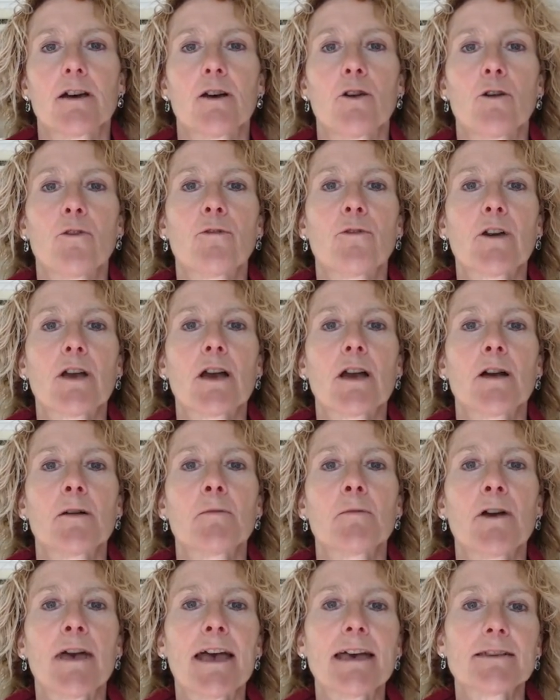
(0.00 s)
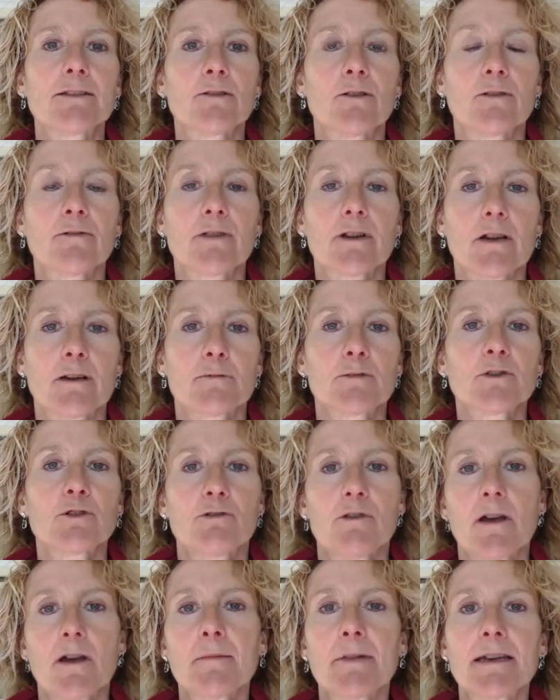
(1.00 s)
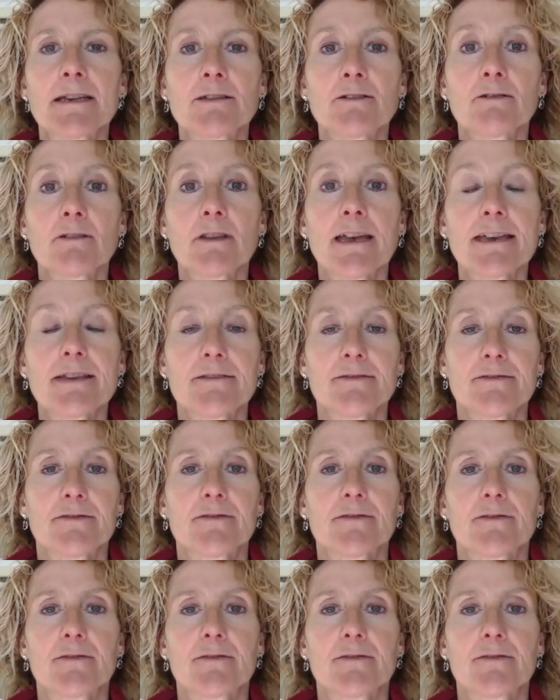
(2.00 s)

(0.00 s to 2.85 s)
overcome or had to overcome trauma in your life?